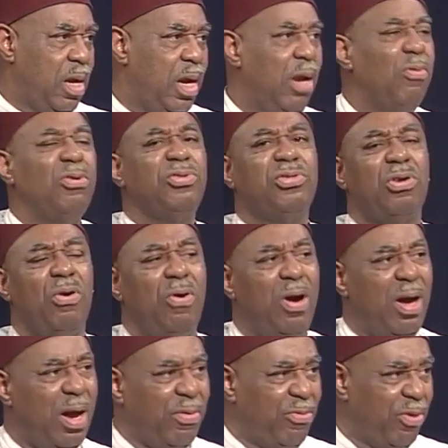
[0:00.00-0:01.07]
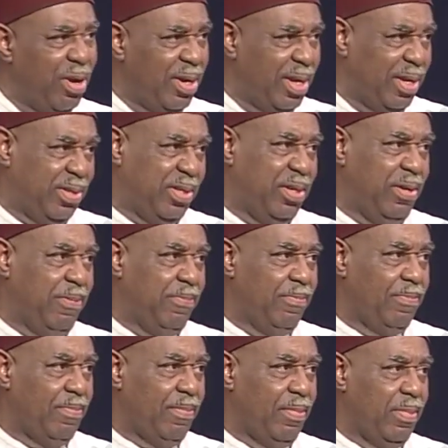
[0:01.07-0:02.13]
It was so unrealistic.
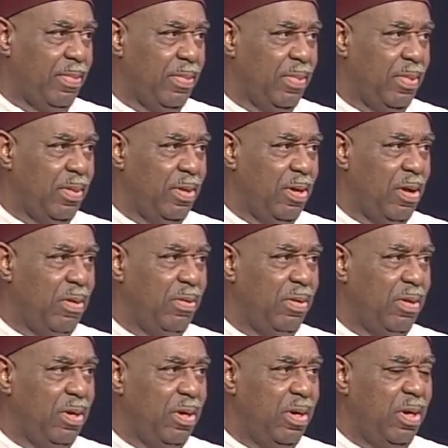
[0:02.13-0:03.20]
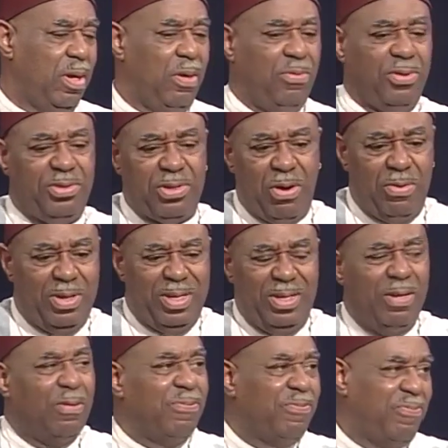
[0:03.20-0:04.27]
You know, it was so
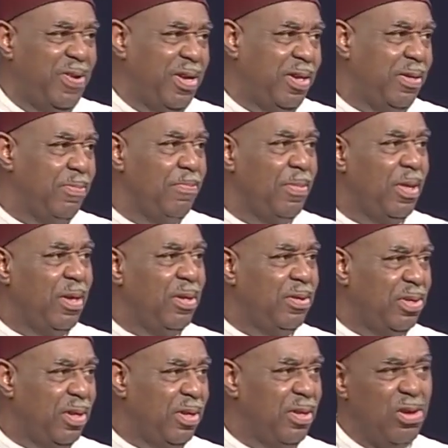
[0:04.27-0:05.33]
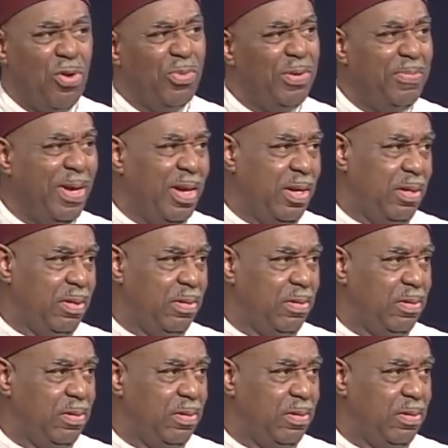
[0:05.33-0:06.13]
ill-fitting to the human being